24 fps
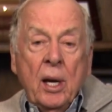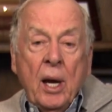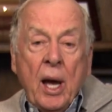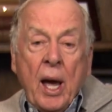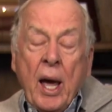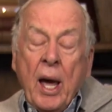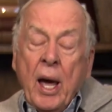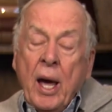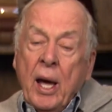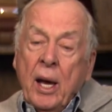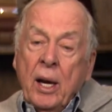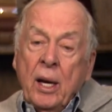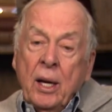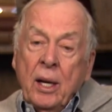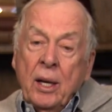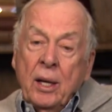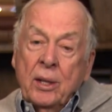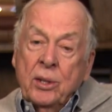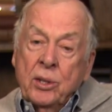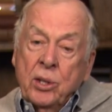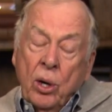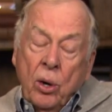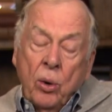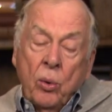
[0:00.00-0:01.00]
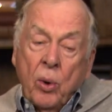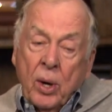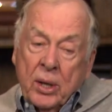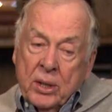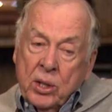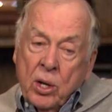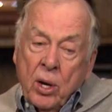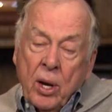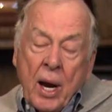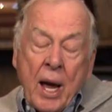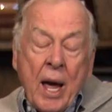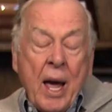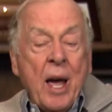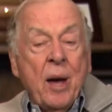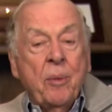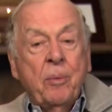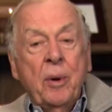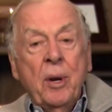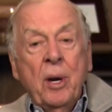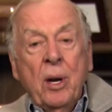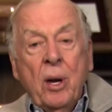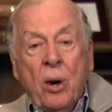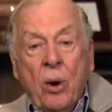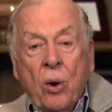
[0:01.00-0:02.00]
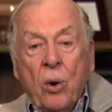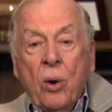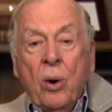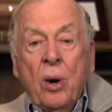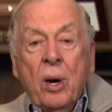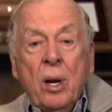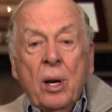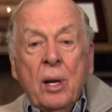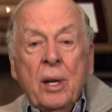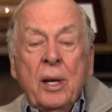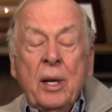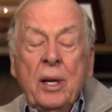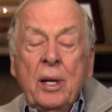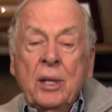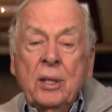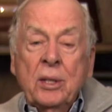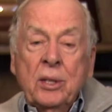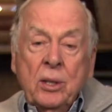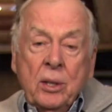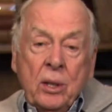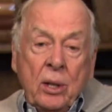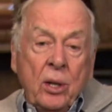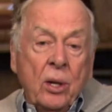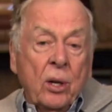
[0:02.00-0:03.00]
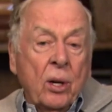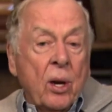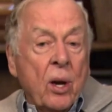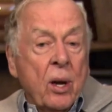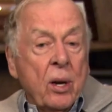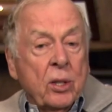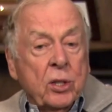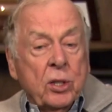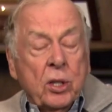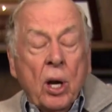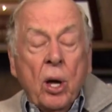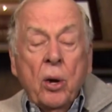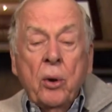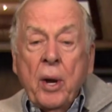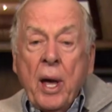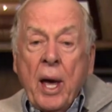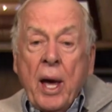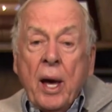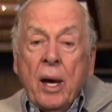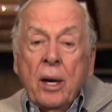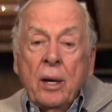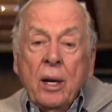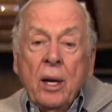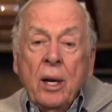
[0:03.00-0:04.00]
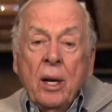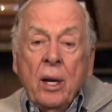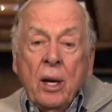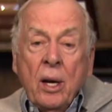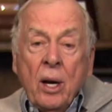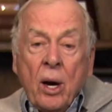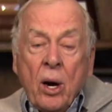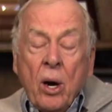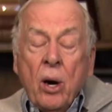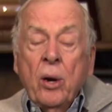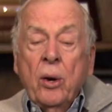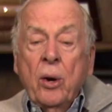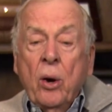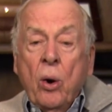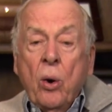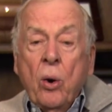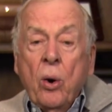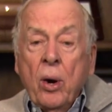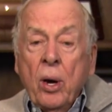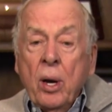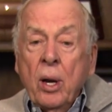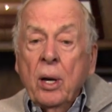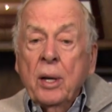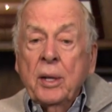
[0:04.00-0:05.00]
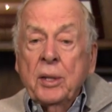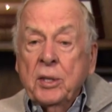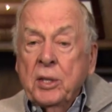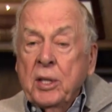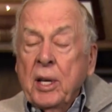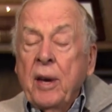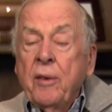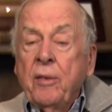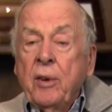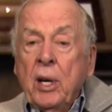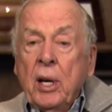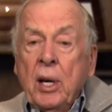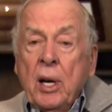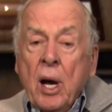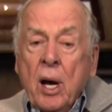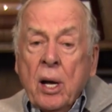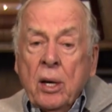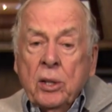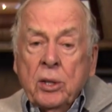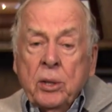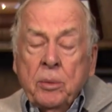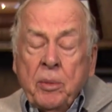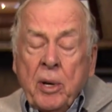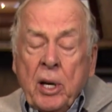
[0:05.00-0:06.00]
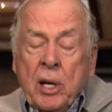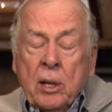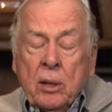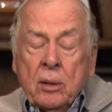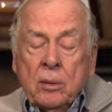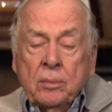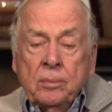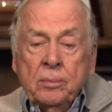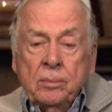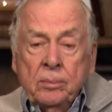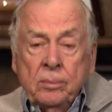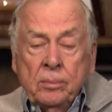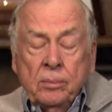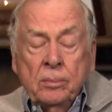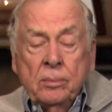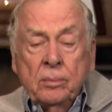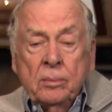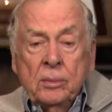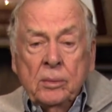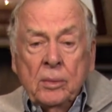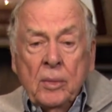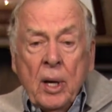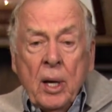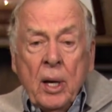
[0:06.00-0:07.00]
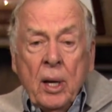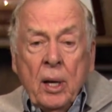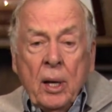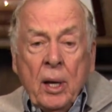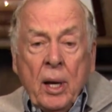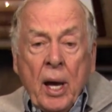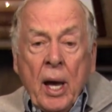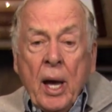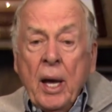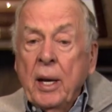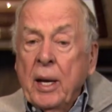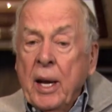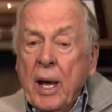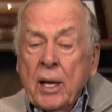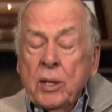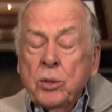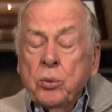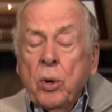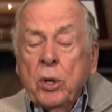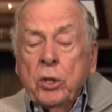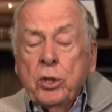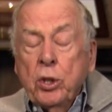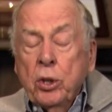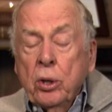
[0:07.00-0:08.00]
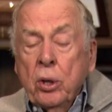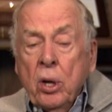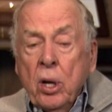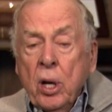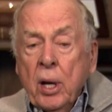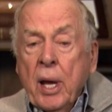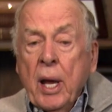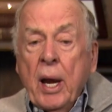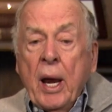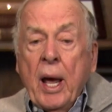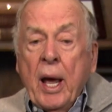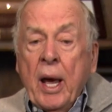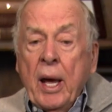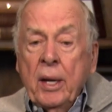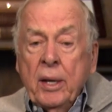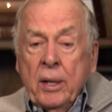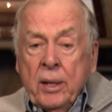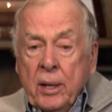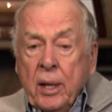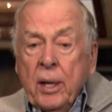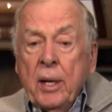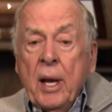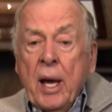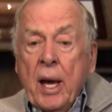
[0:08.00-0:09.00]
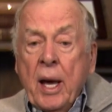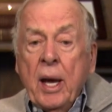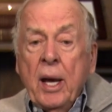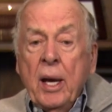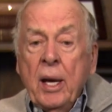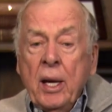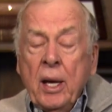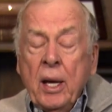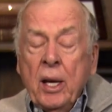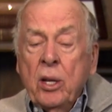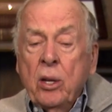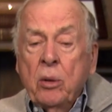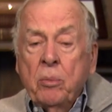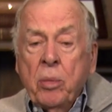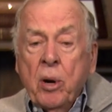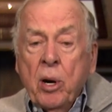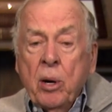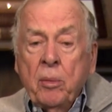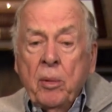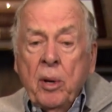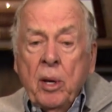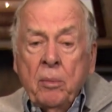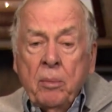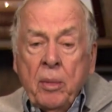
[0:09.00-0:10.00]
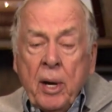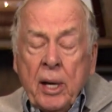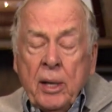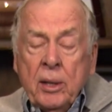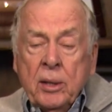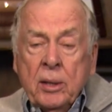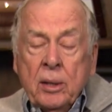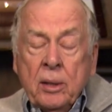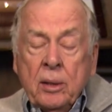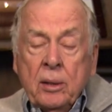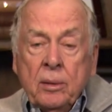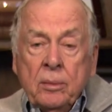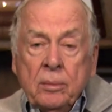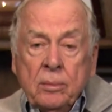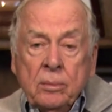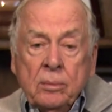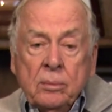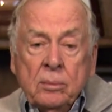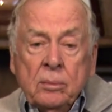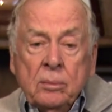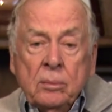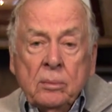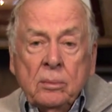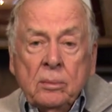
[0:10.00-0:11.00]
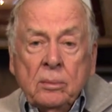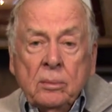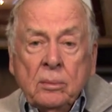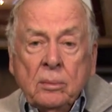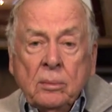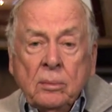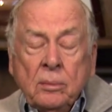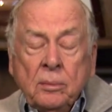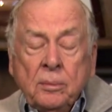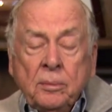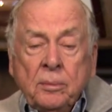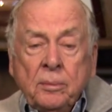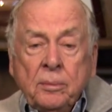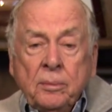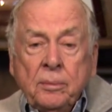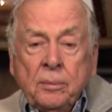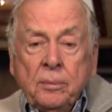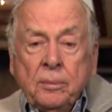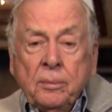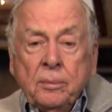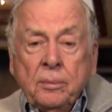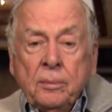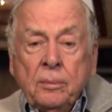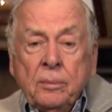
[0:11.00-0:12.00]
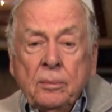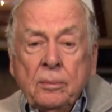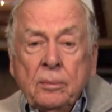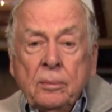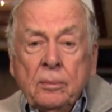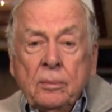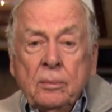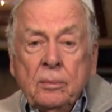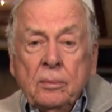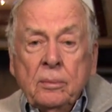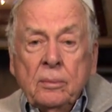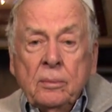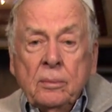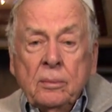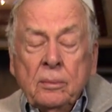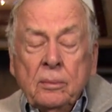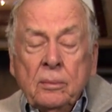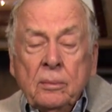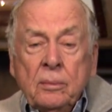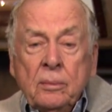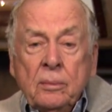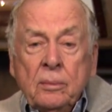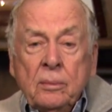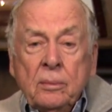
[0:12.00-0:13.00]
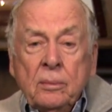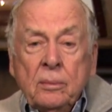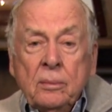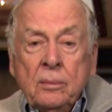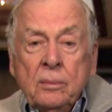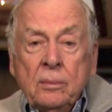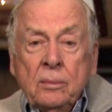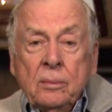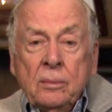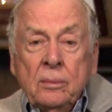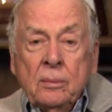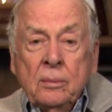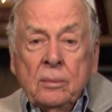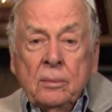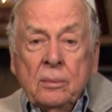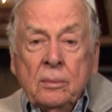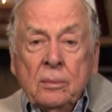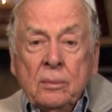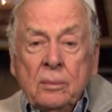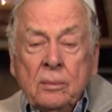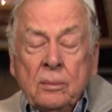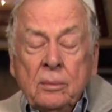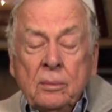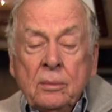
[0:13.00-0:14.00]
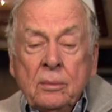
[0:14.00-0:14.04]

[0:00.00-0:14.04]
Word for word: And so, what's going to happen? Oil is you're going to slow down on oil at $70 a barrel. And that's what you're looking at today in the Permian Basin. All right, all right. Uh, Boone, I wonder what,